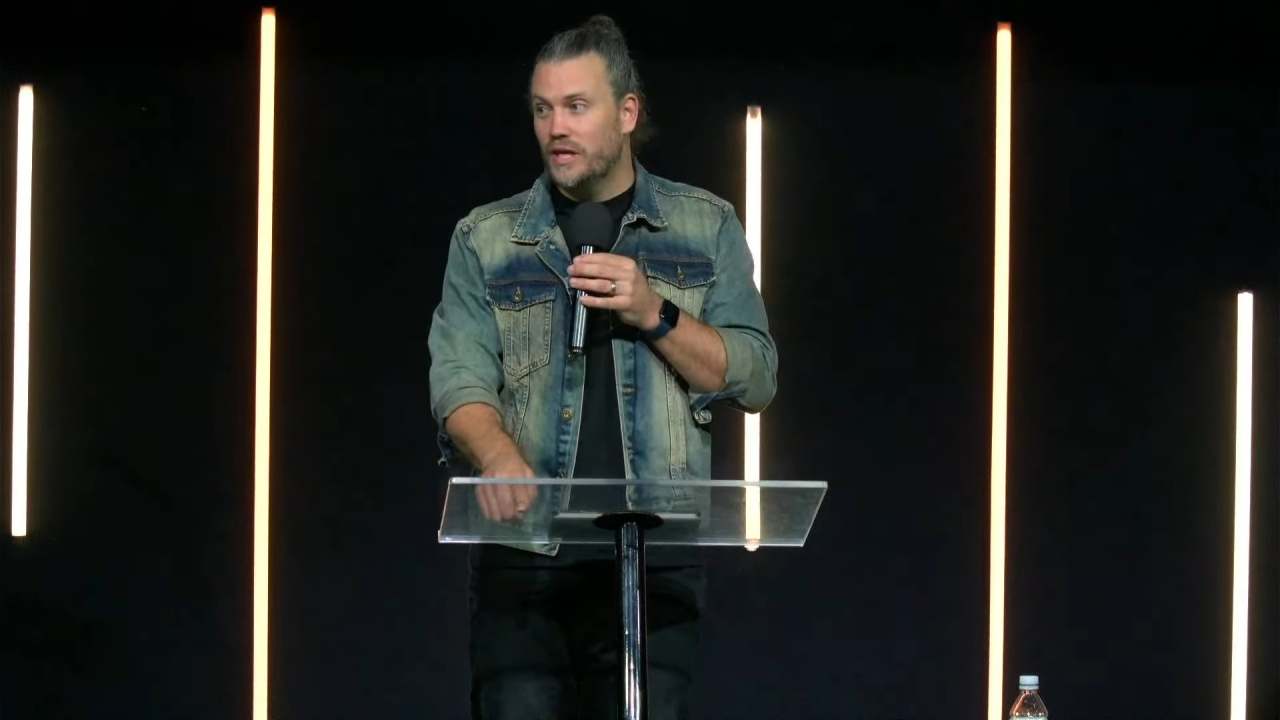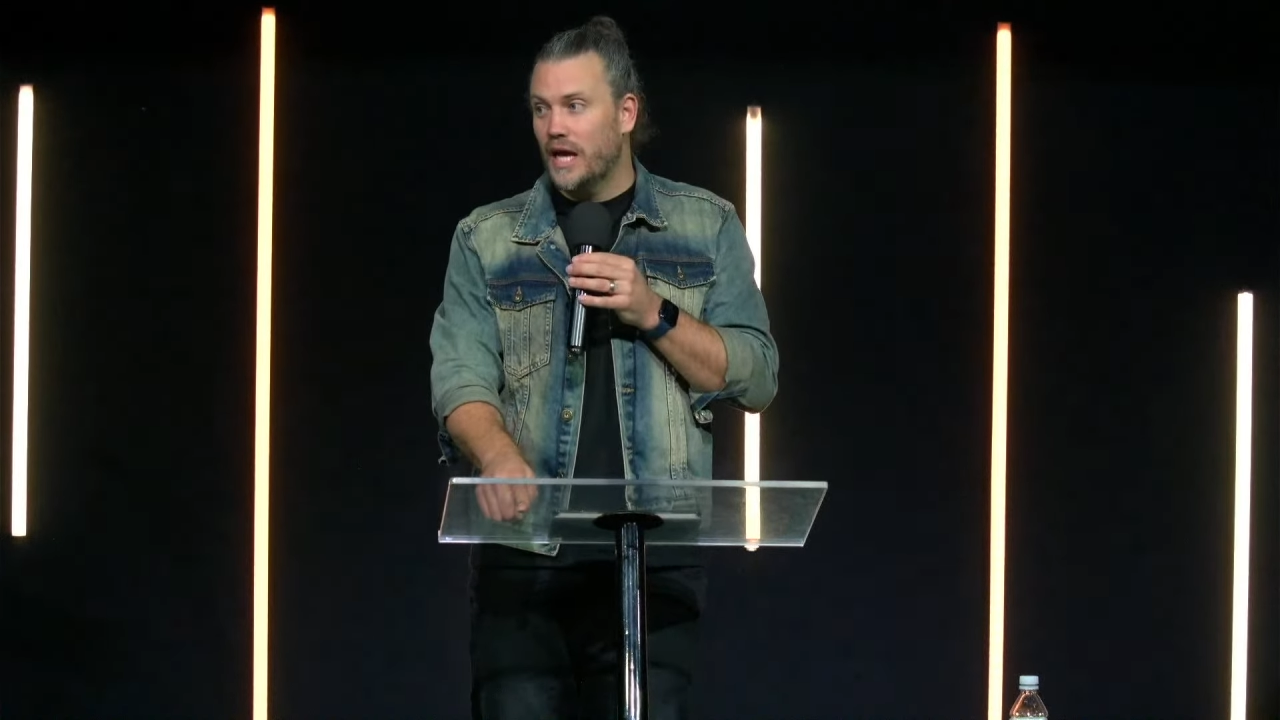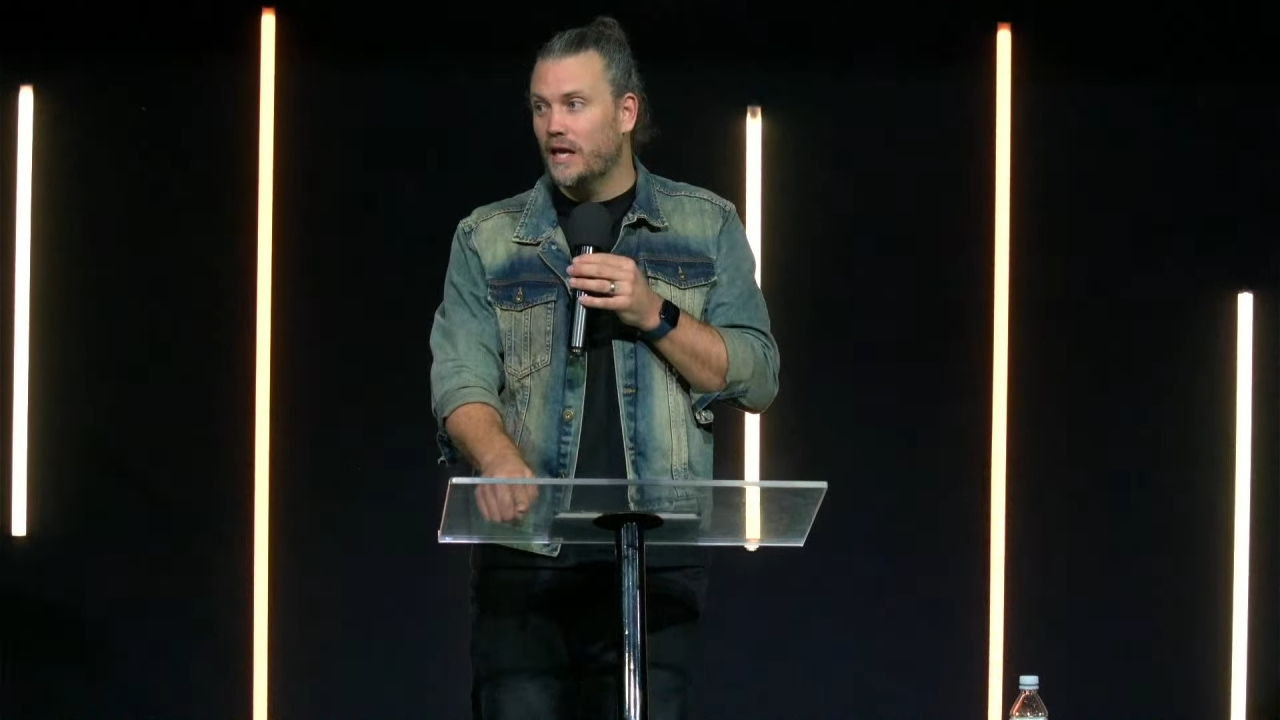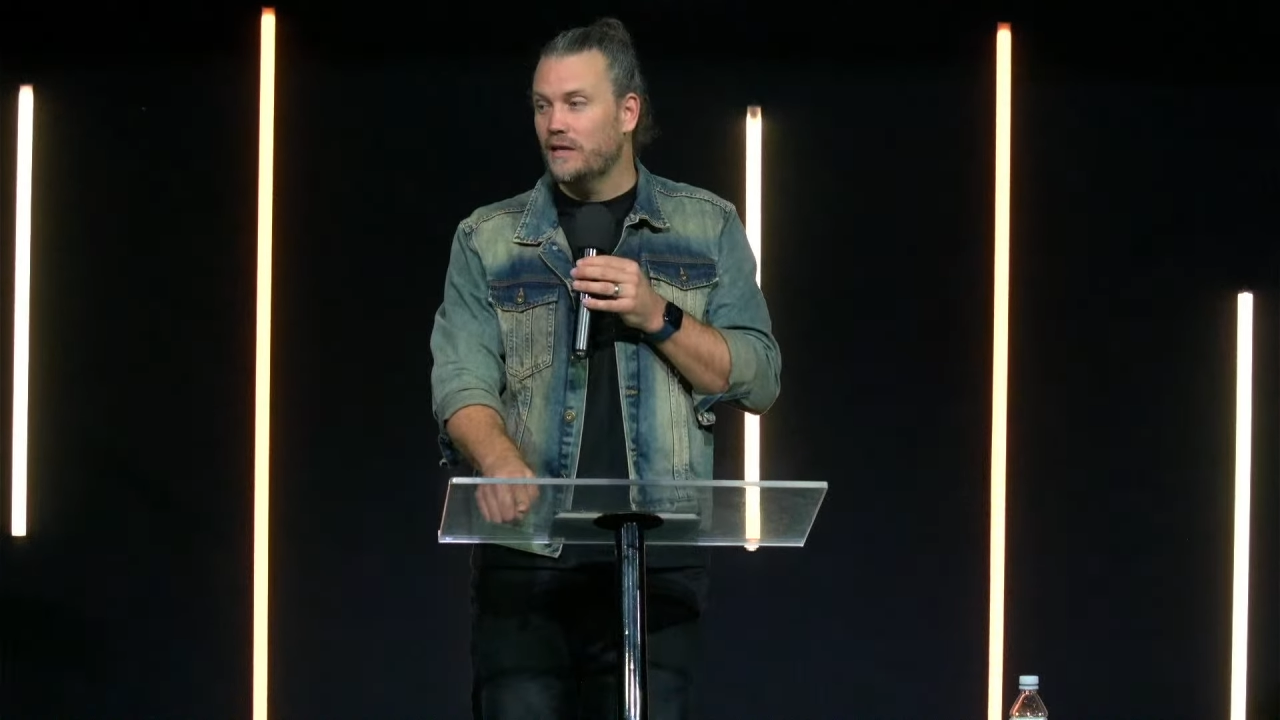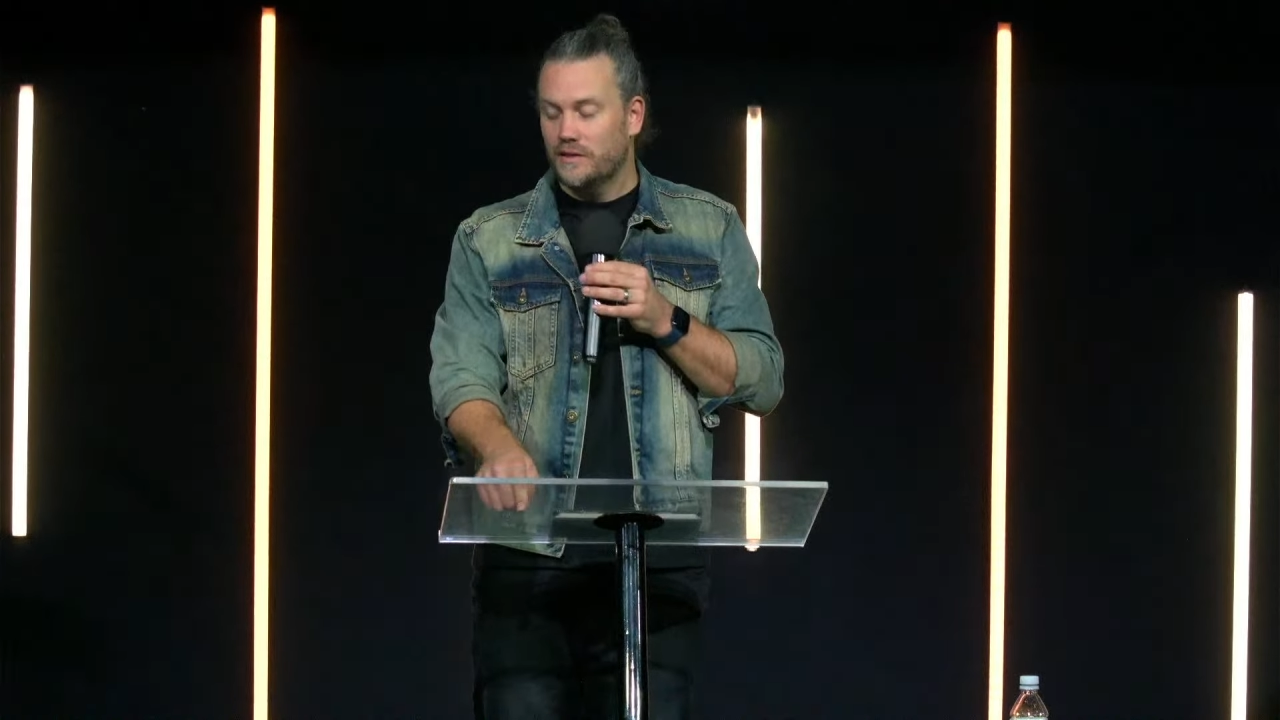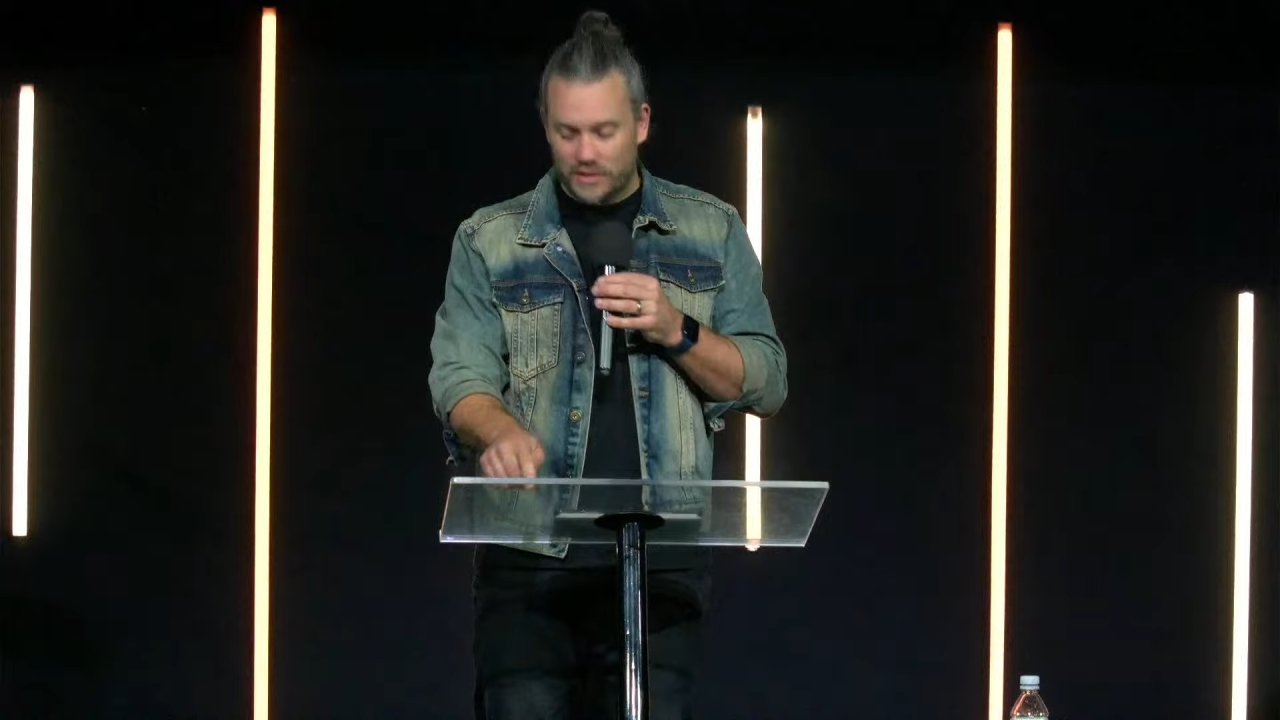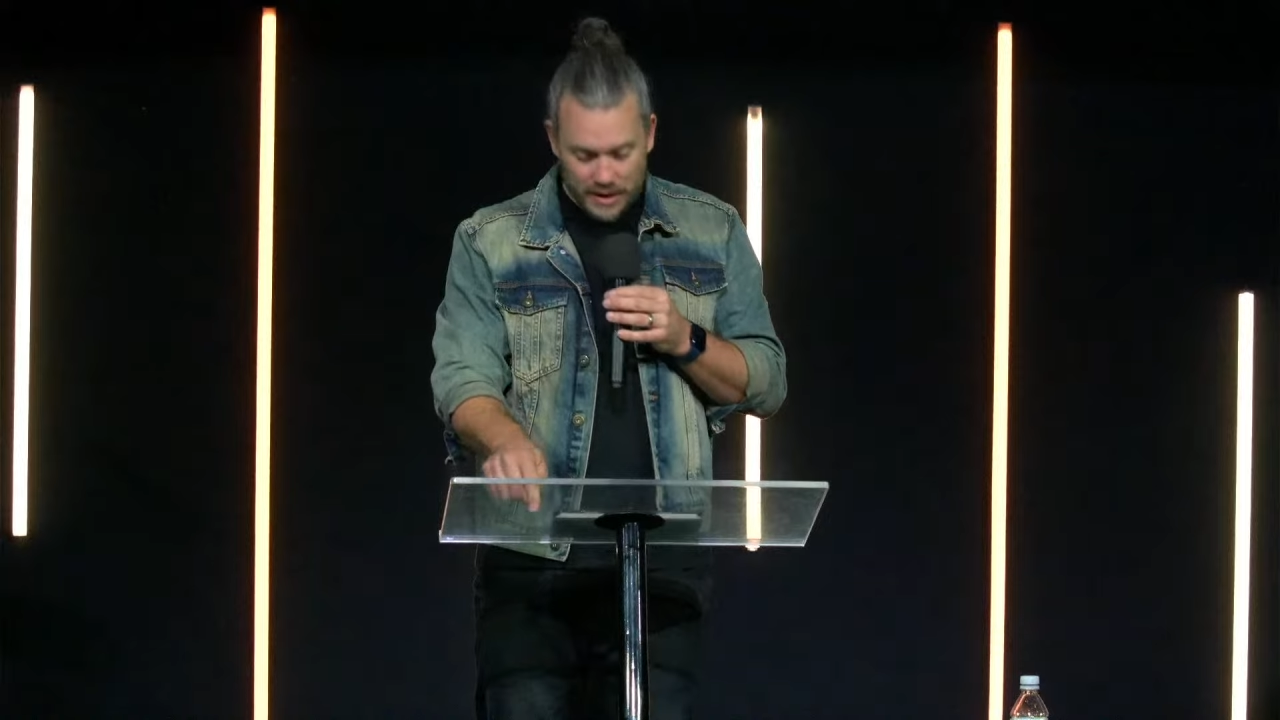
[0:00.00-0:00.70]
dead,